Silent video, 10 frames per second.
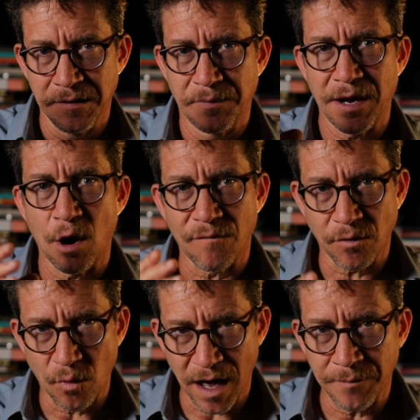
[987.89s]
But
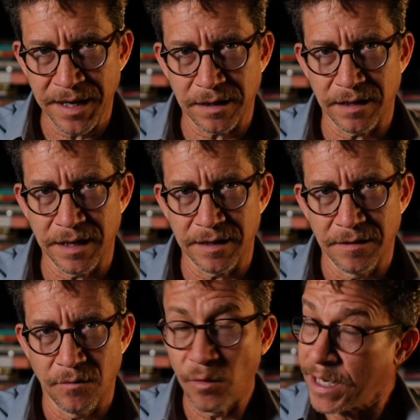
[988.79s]
overwhelmingly,
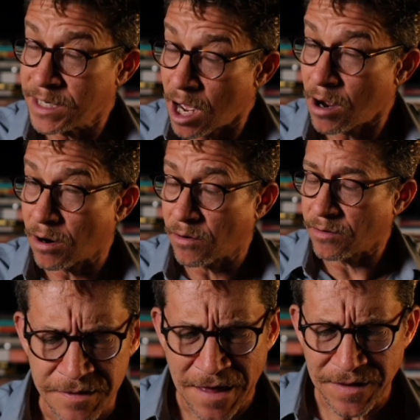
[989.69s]
we
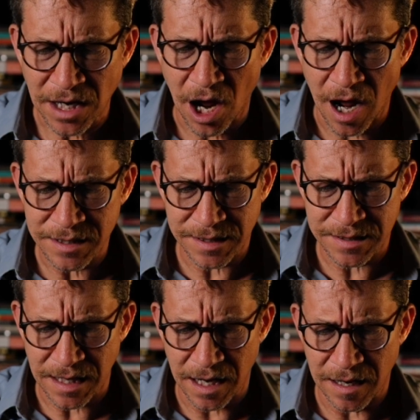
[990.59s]
know that the
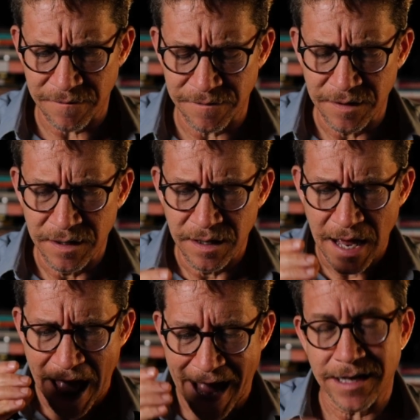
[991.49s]
causes of
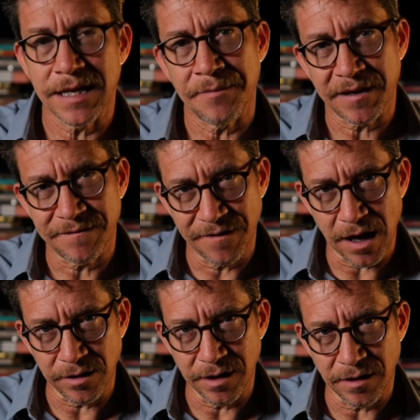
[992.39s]
academic
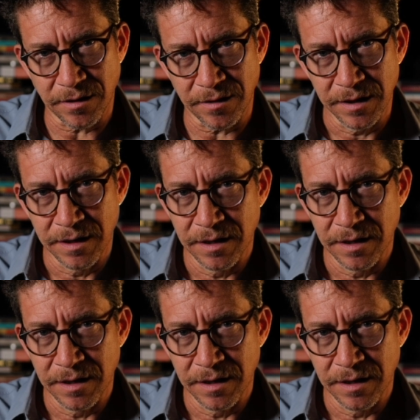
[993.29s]
failure,